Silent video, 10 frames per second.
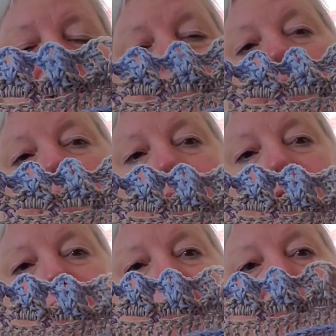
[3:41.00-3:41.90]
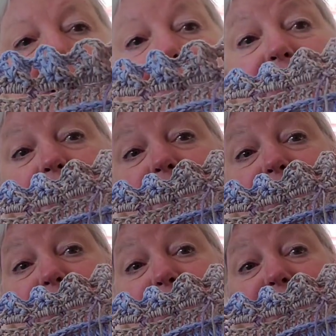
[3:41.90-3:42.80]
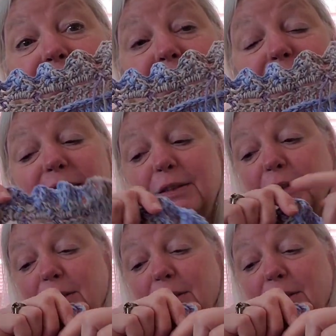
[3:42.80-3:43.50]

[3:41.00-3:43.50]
we'll see how that works out but I like the frill on it too